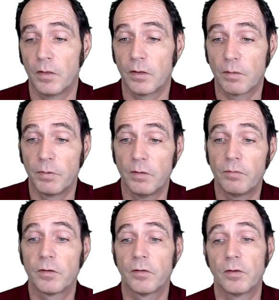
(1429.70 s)
computer
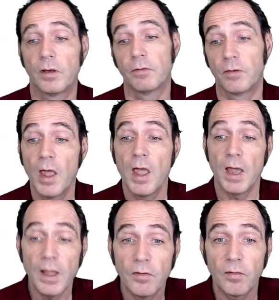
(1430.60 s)
vision service
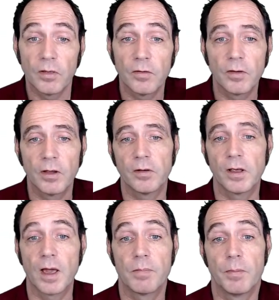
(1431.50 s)
into the searching
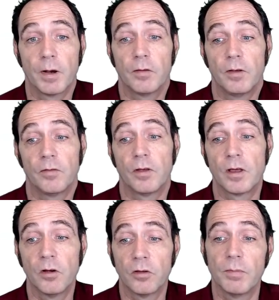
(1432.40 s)
capabilities. So you
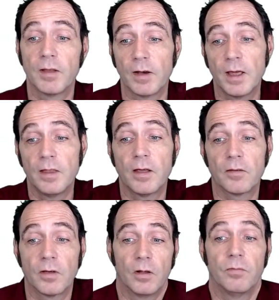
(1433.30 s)
can automatically
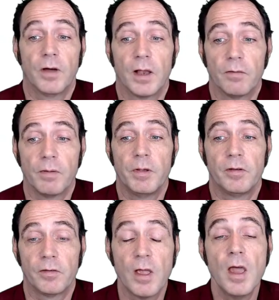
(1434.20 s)
index a whole file of
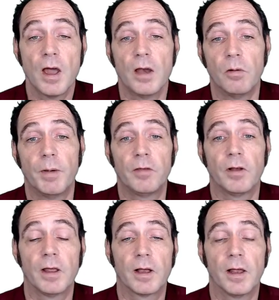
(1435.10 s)
images, and it will
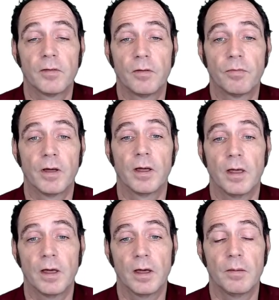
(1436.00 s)
basically classify
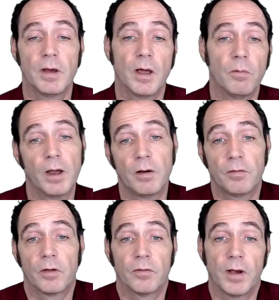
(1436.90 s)
where it's
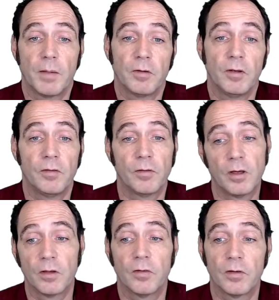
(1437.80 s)
got celebrities, so you
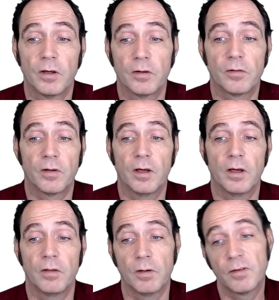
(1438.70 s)
can search,
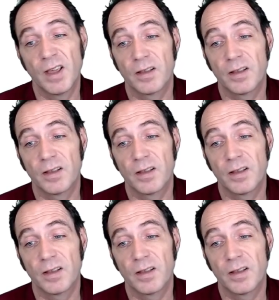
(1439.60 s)
do a tag